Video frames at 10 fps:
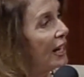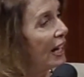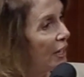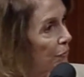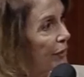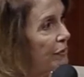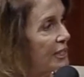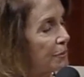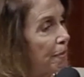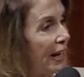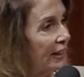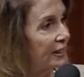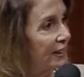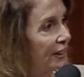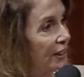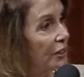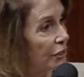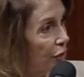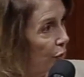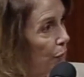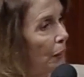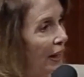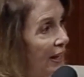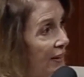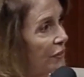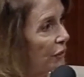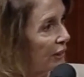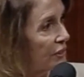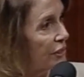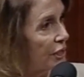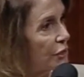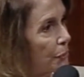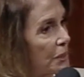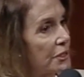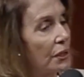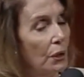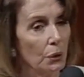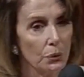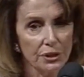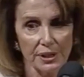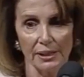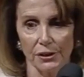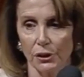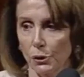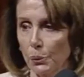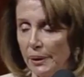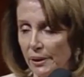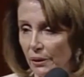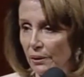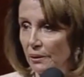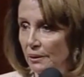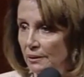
and we respect you and your constituents who sent you here,